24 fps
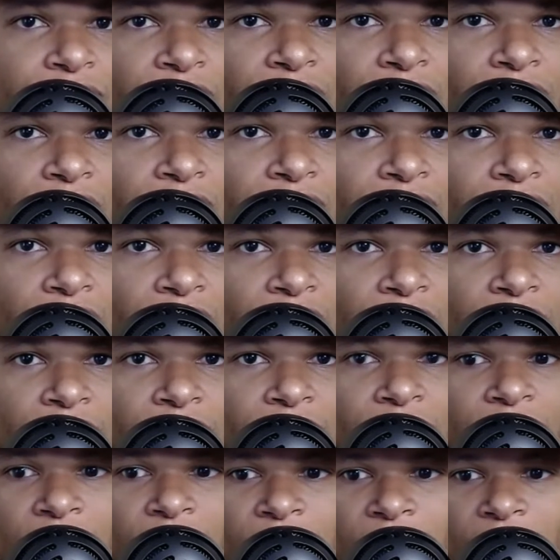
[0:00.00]
I lack
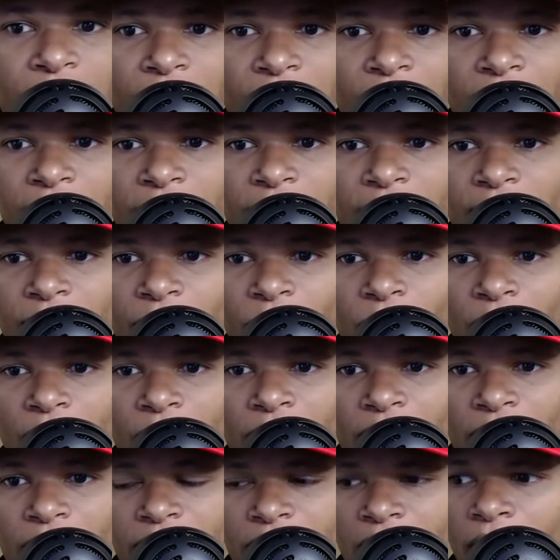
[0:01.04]
the
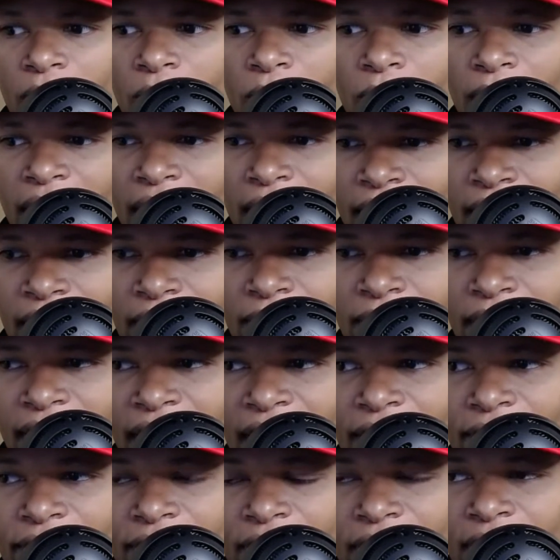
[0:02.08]
words. Oh wait, I don't
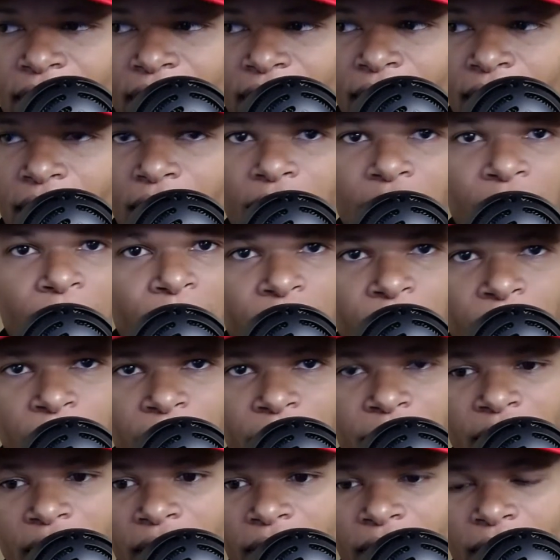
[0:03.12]
have any argument to put
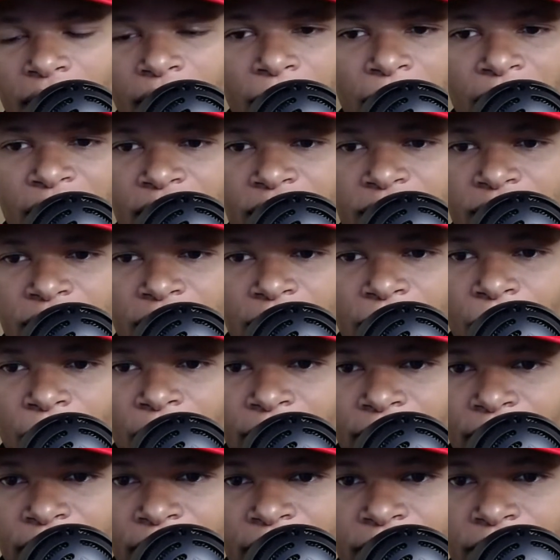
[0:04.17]
together. I mean, that's
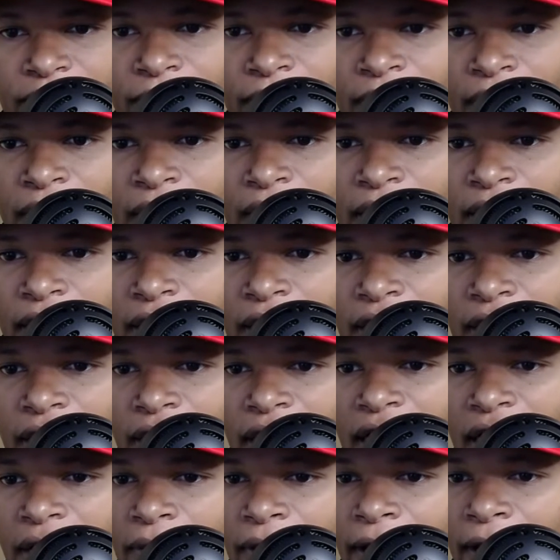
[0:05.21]
whatever it is.
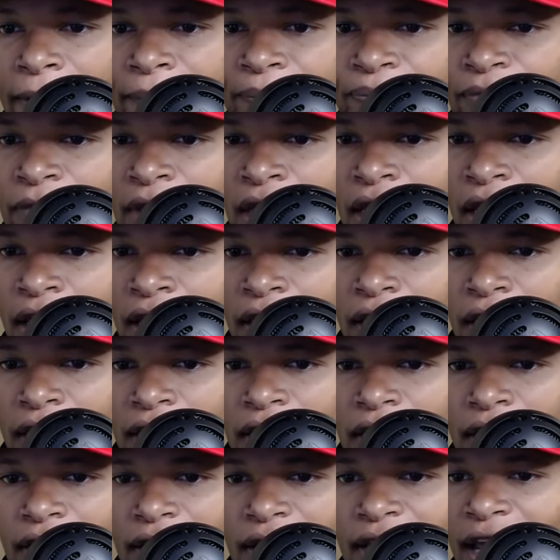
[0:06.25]
Anyway,
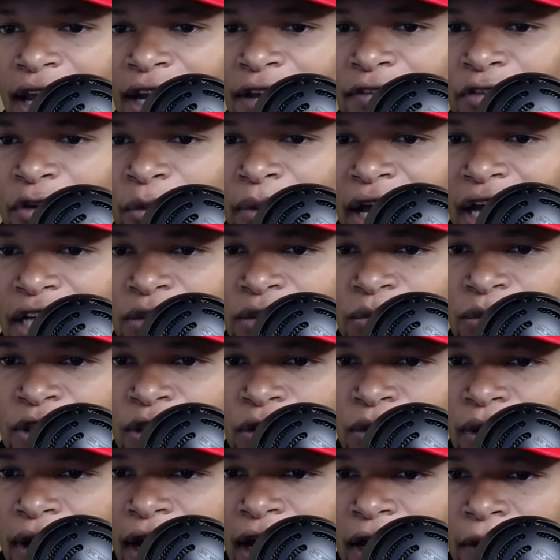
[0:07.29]
can't even imagine with the
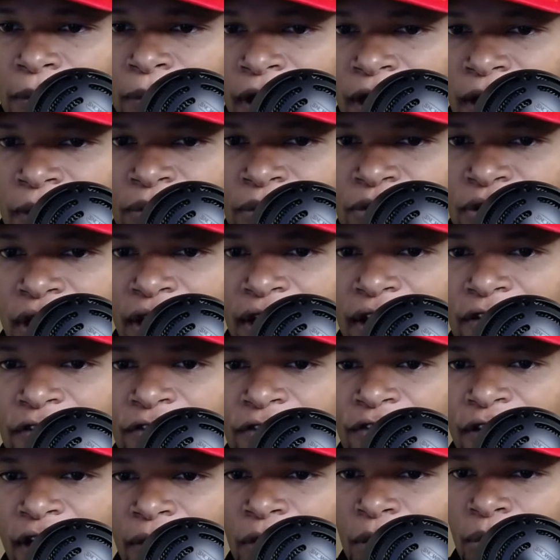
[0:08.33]
crack pipes. I have
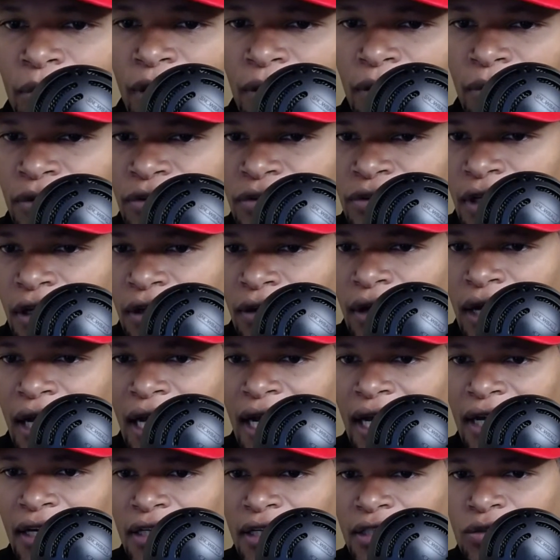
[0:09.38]
family members that are
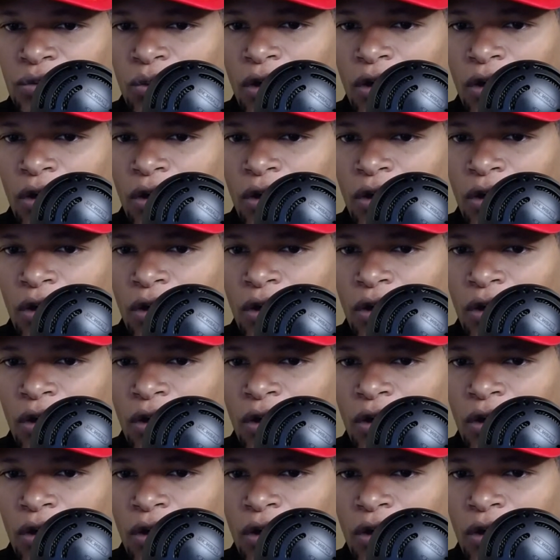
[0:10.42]
addicts.